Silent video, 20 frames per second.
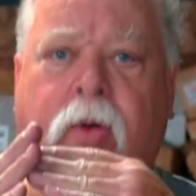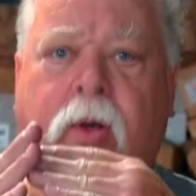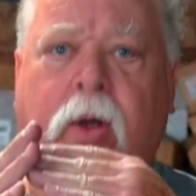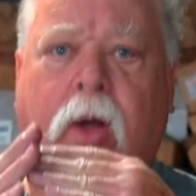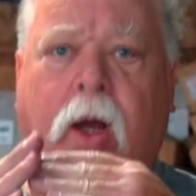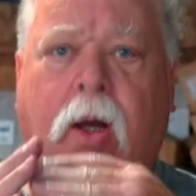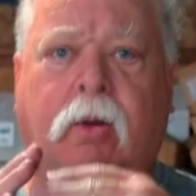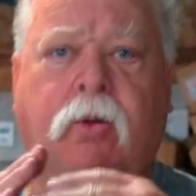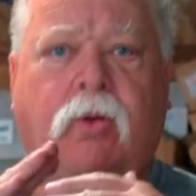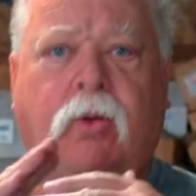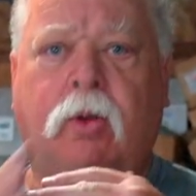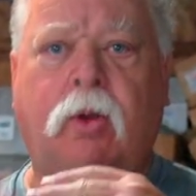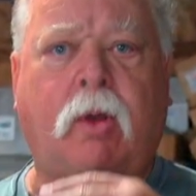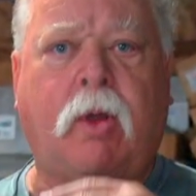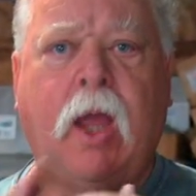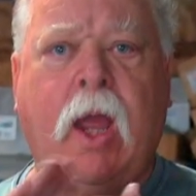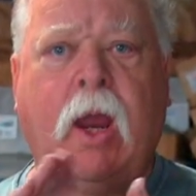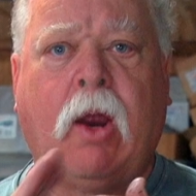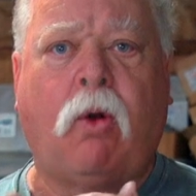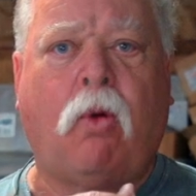touch. So you
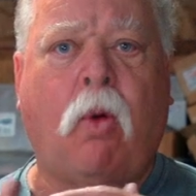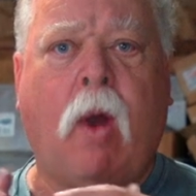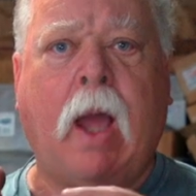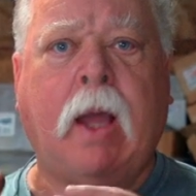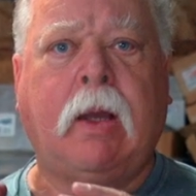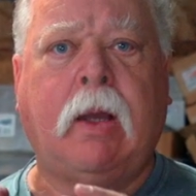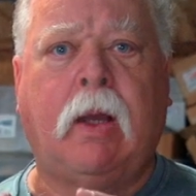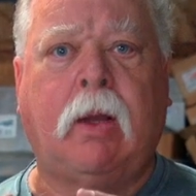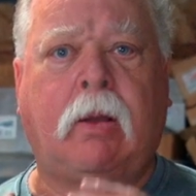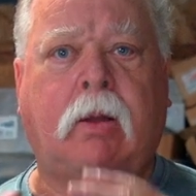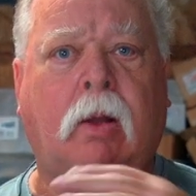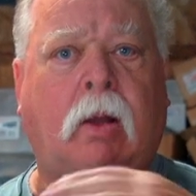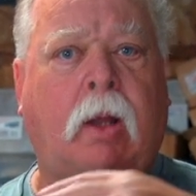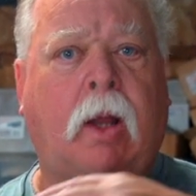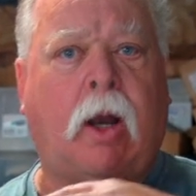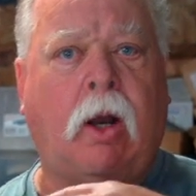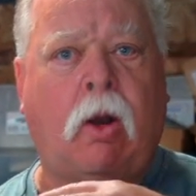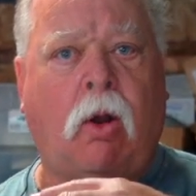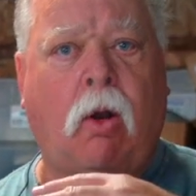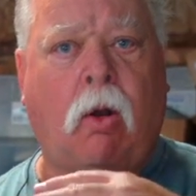can't grind it to
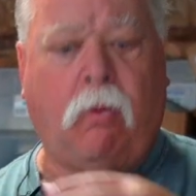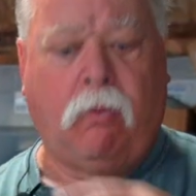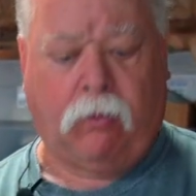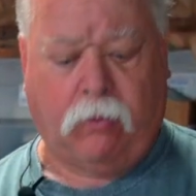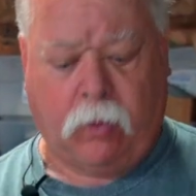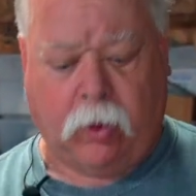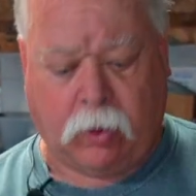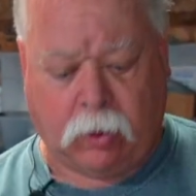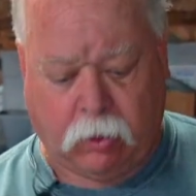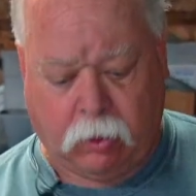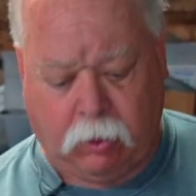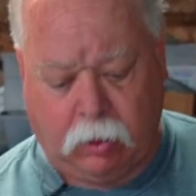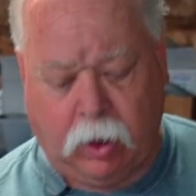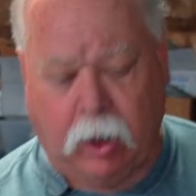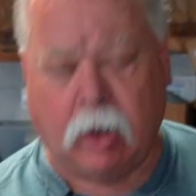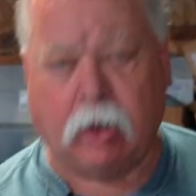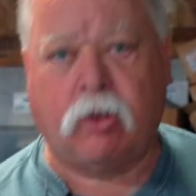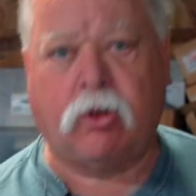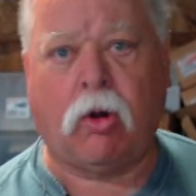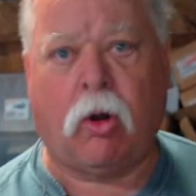let it go further.
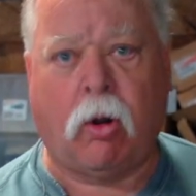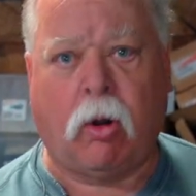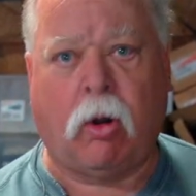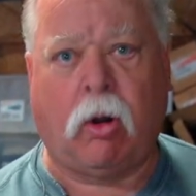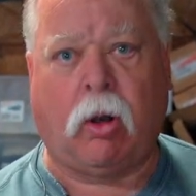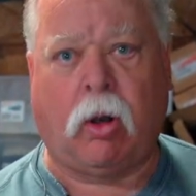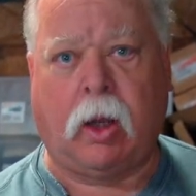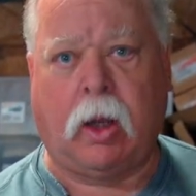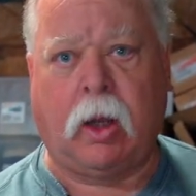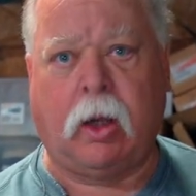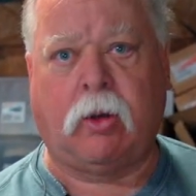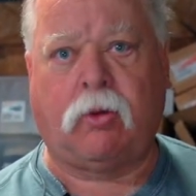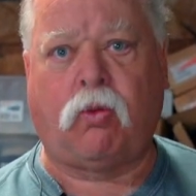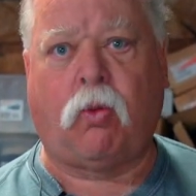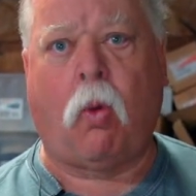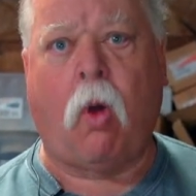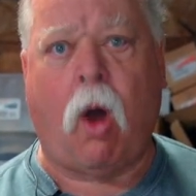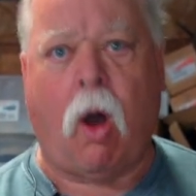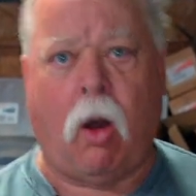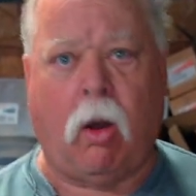Internally, it's
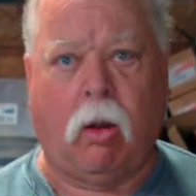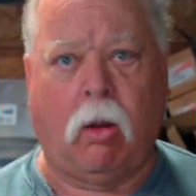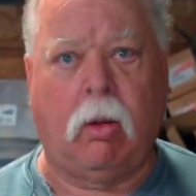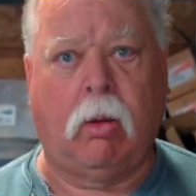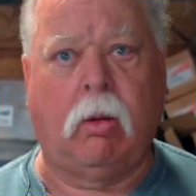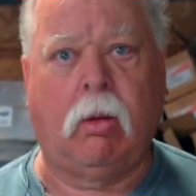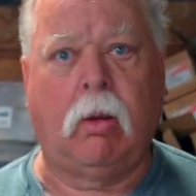wrong.